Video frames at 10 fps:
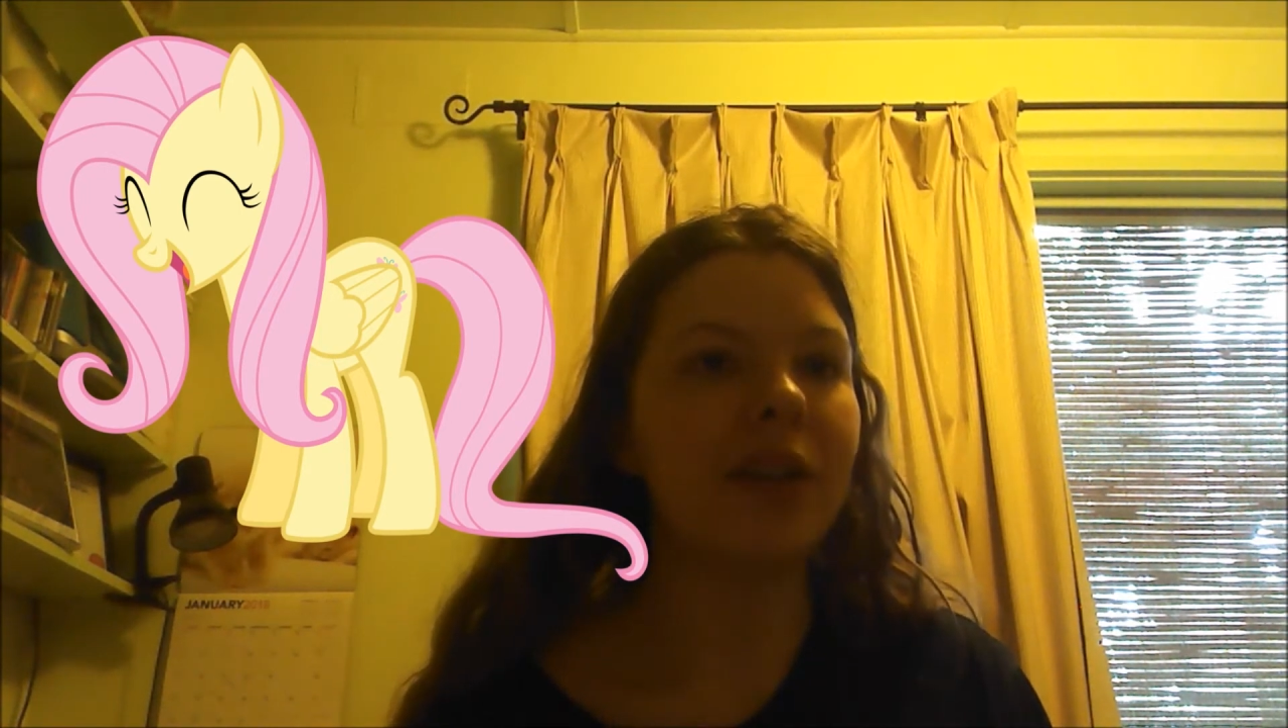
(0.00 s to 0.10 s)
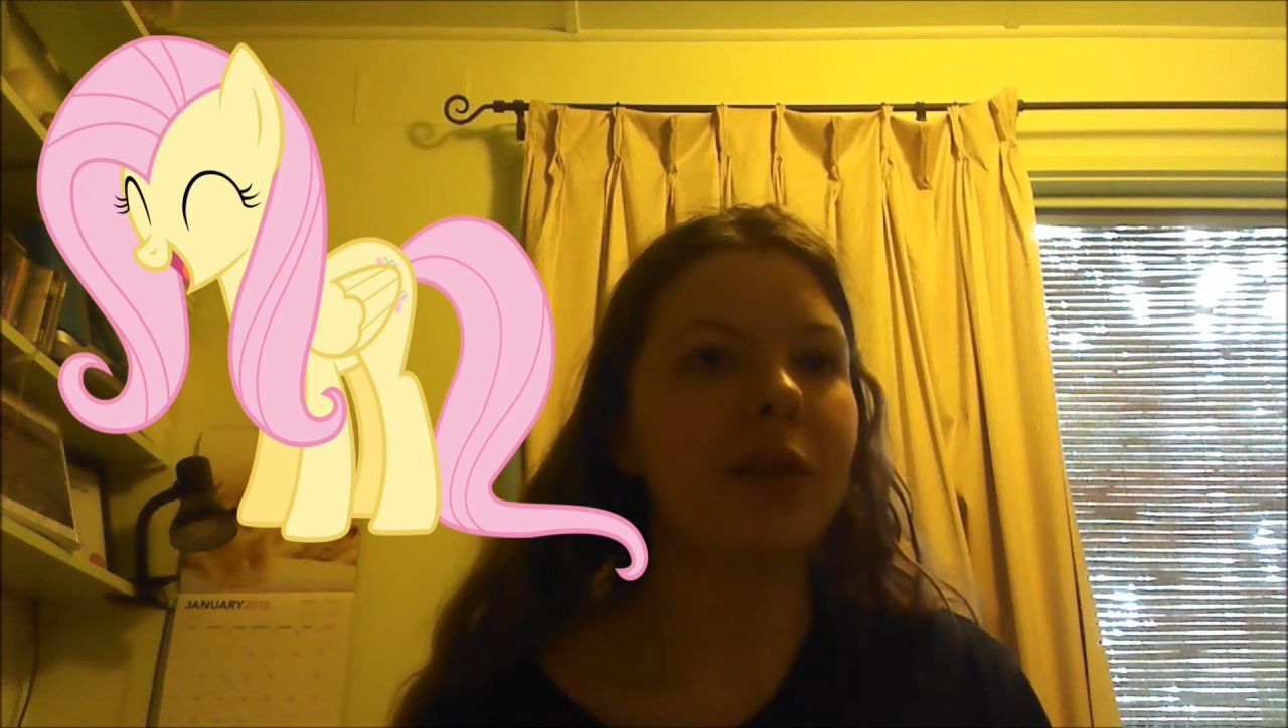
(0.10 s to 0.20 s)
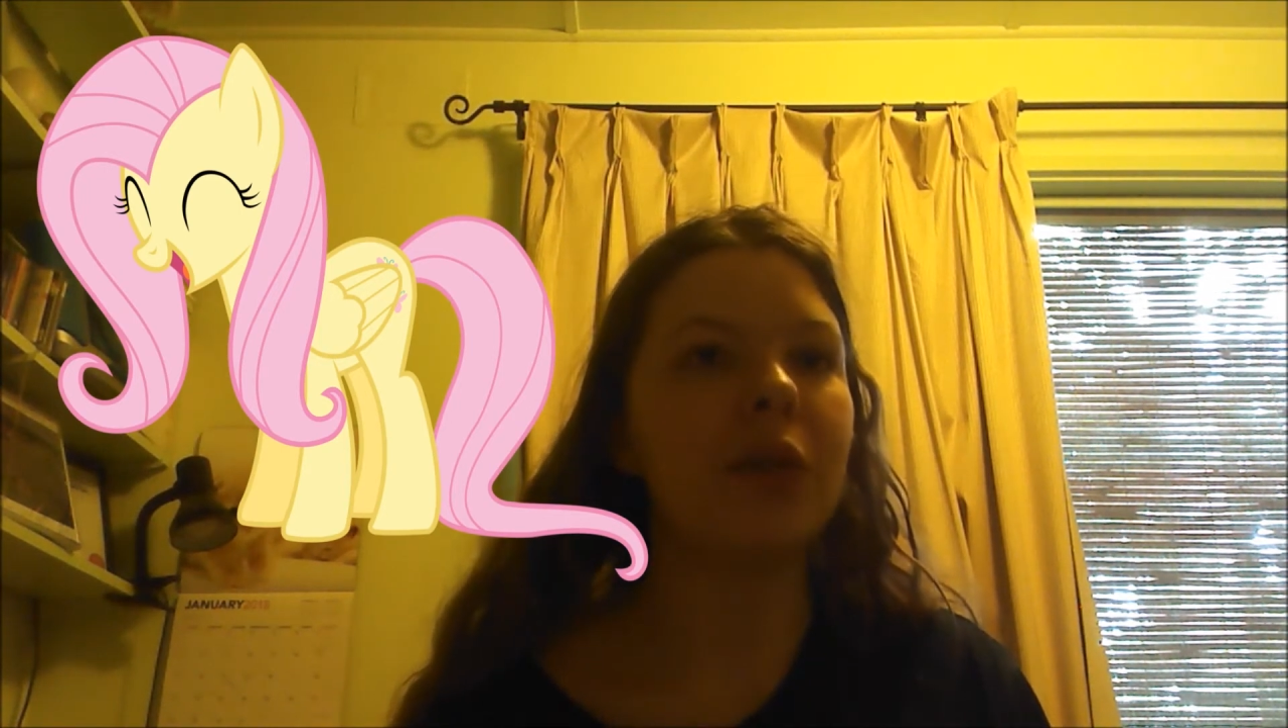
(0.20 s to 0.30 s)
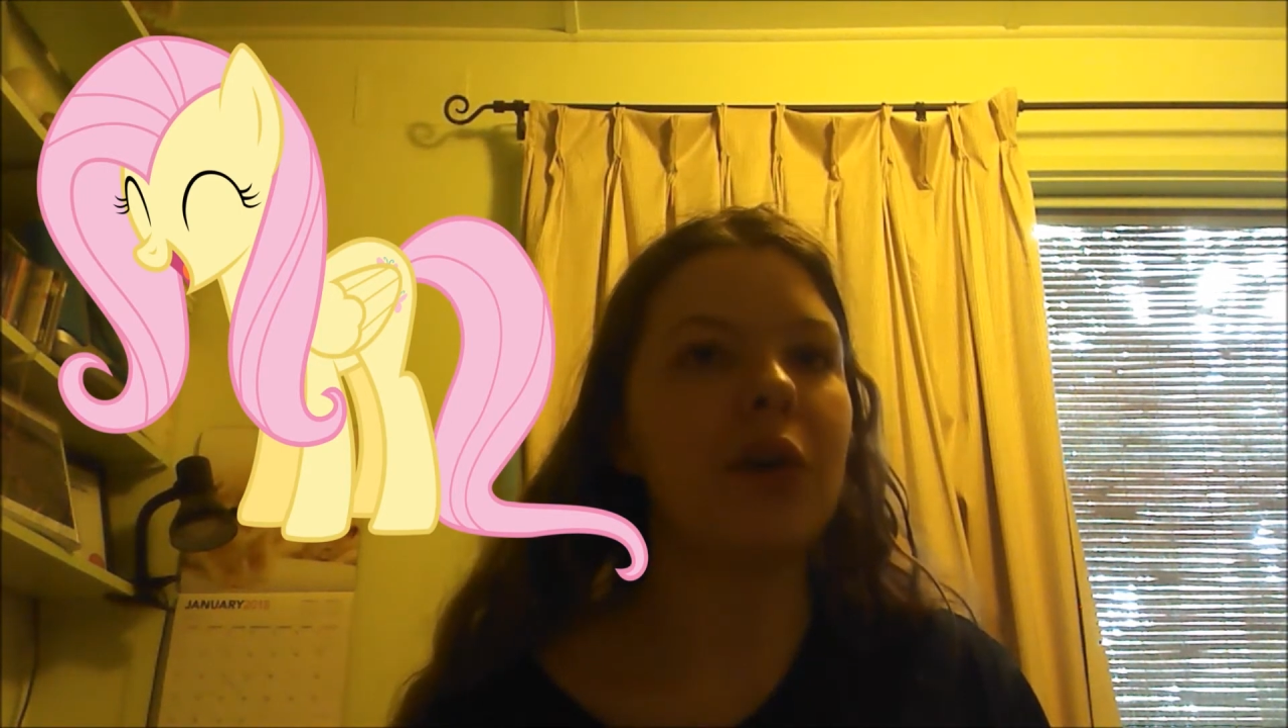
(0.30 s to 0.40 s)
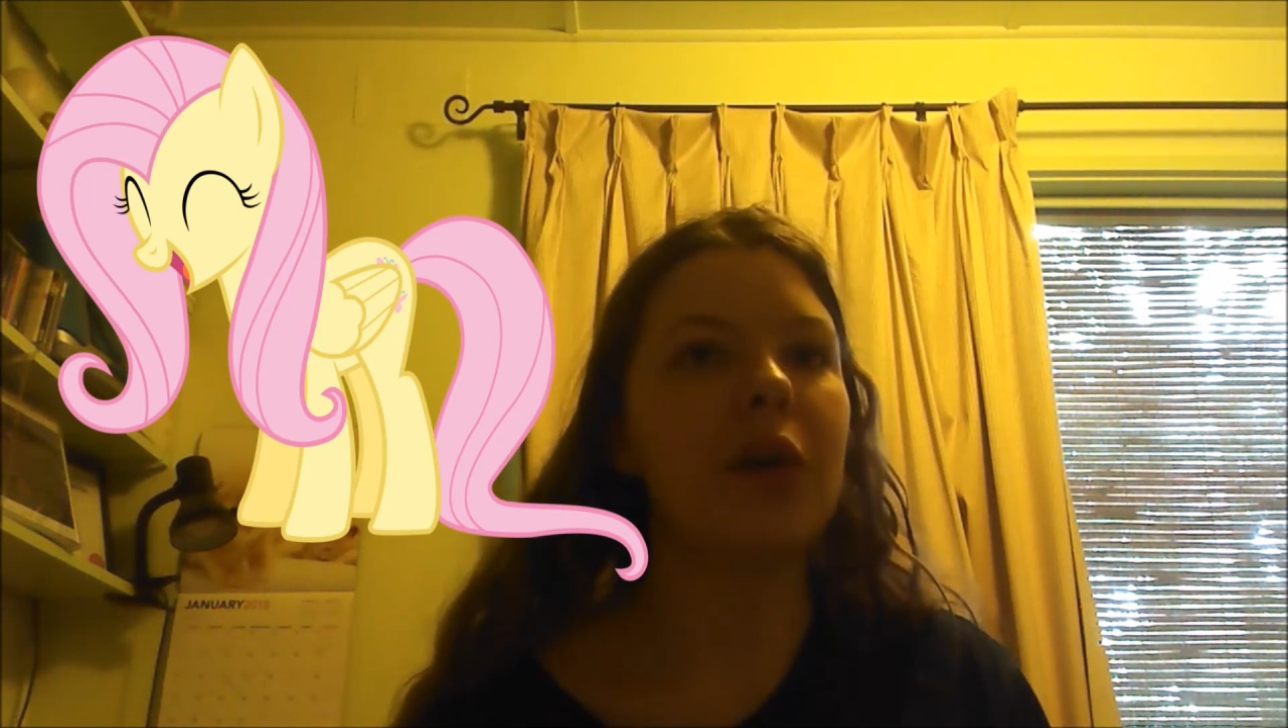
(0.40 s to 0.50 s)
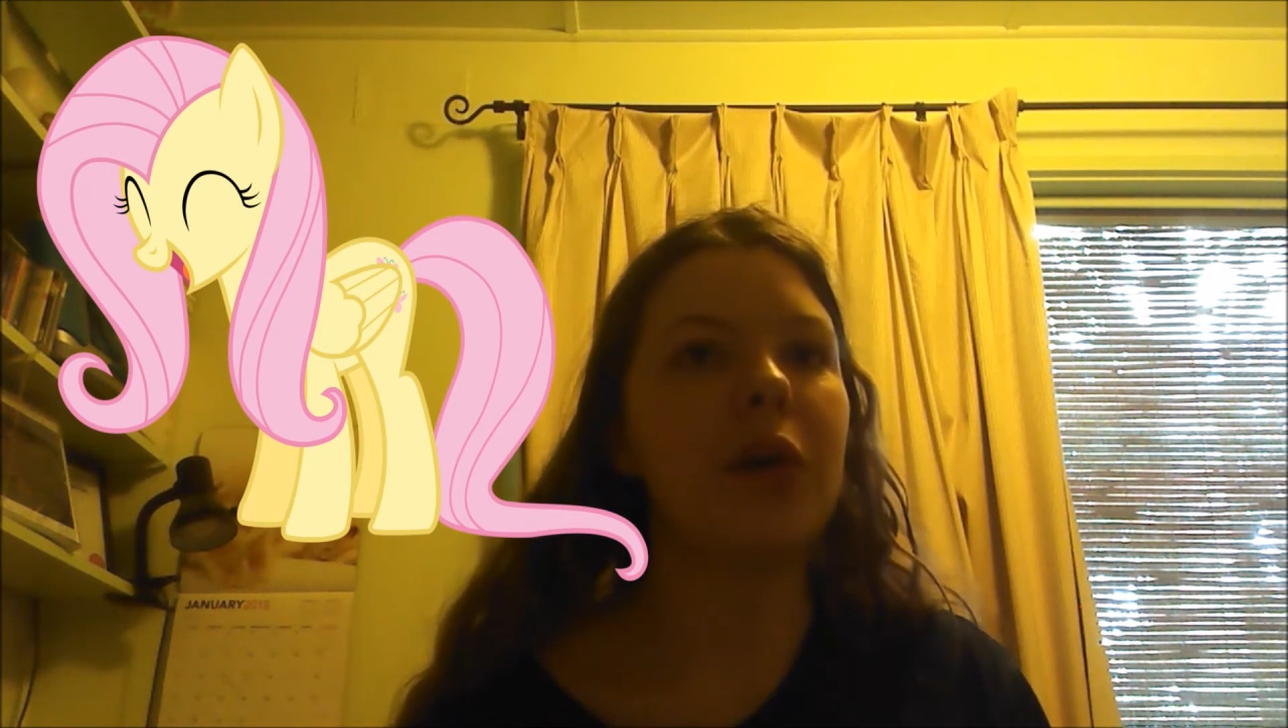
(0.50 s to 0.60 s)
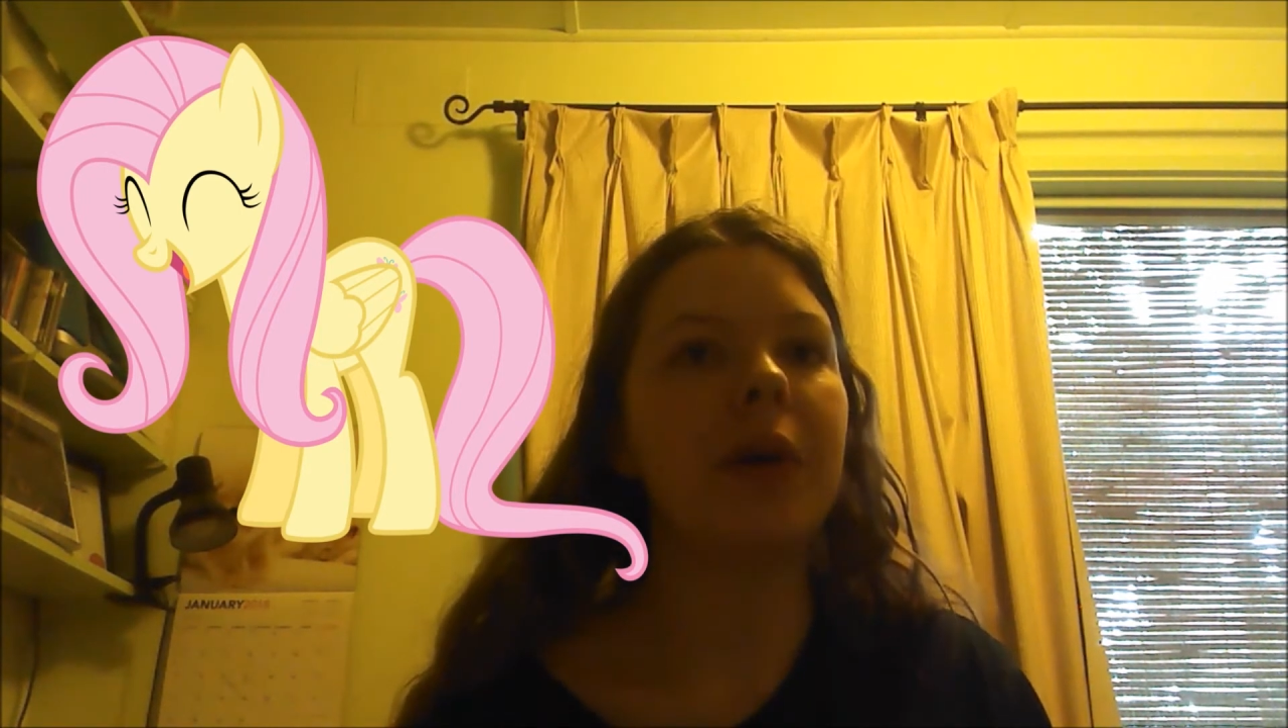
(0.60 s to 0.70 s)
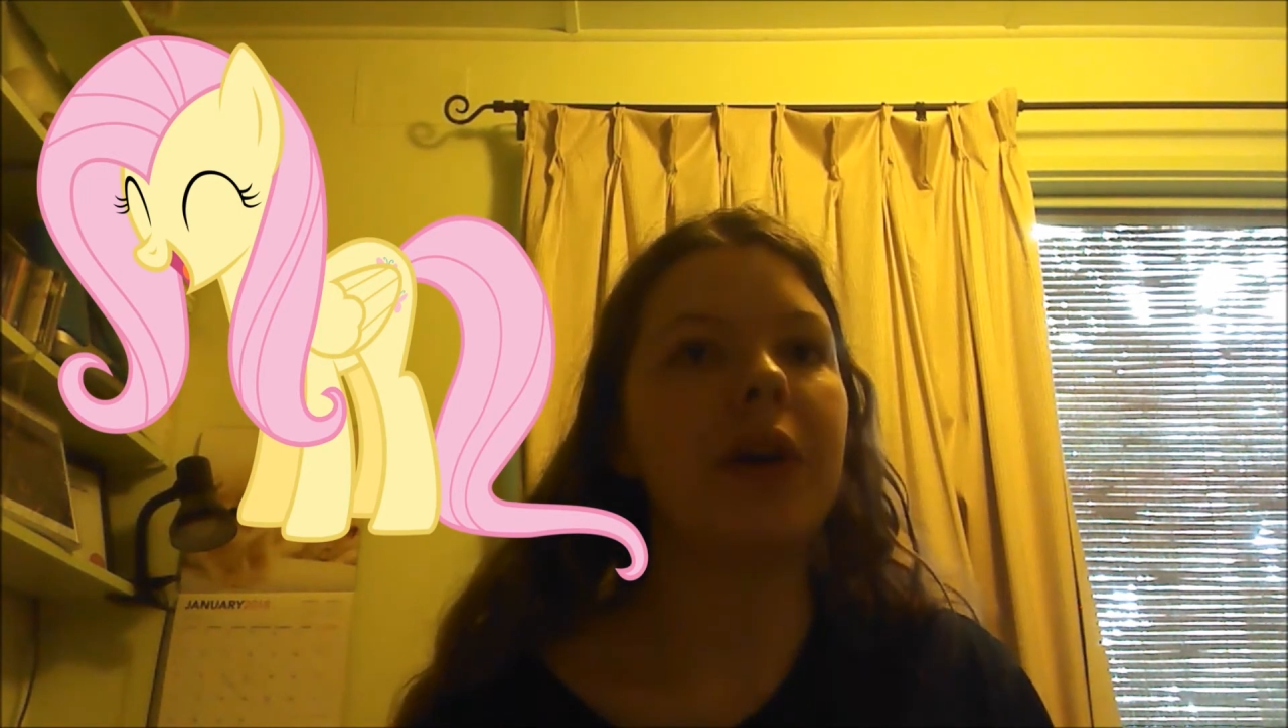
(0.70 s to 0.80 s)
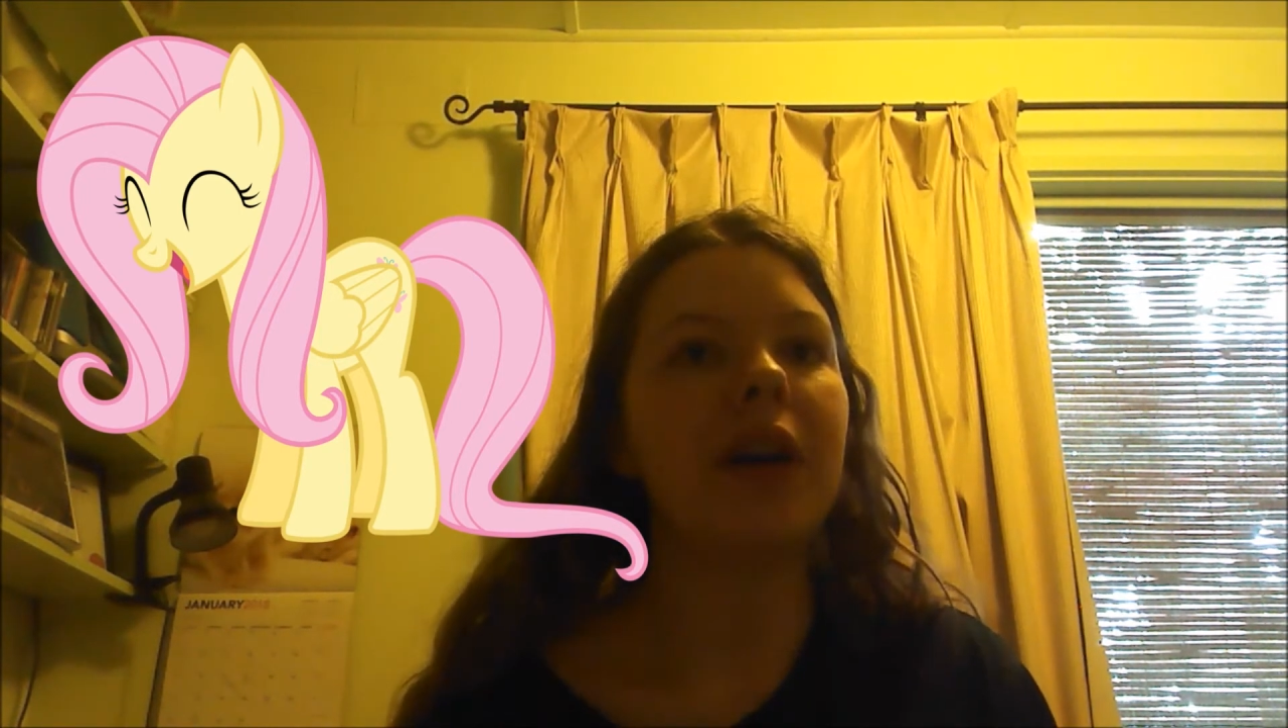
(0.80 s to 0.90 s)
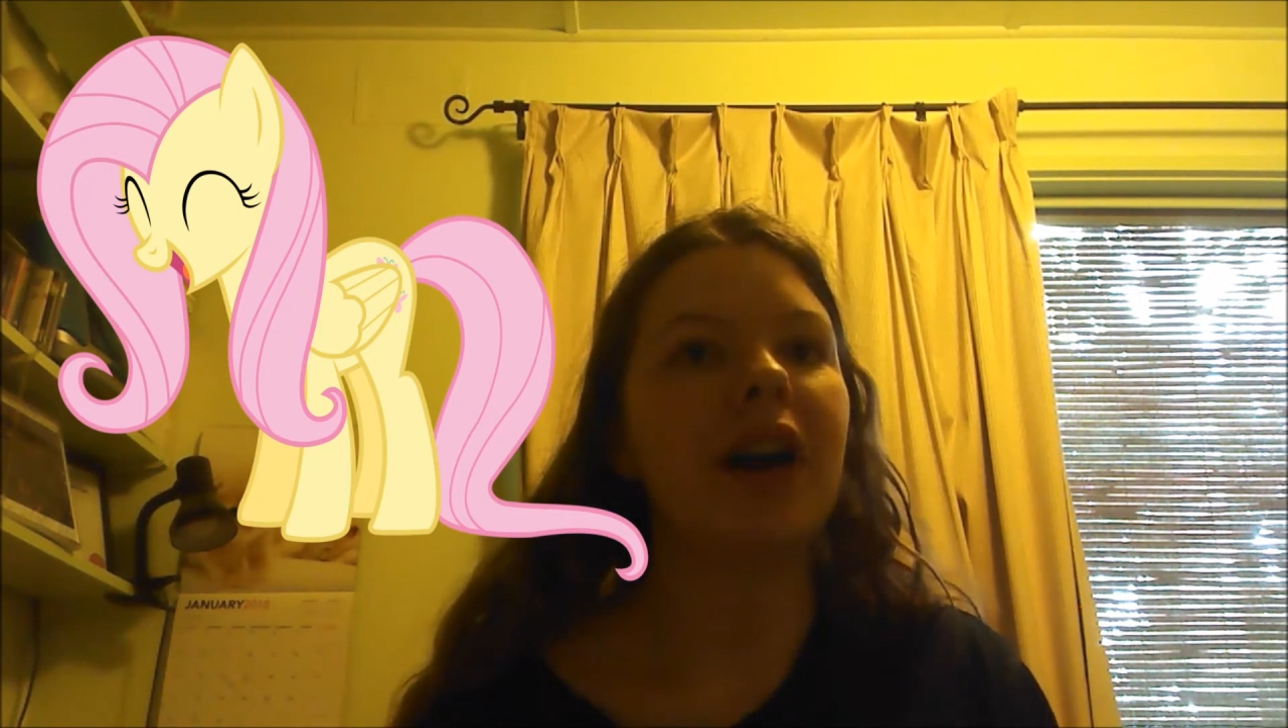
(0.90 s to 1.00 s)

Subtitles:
although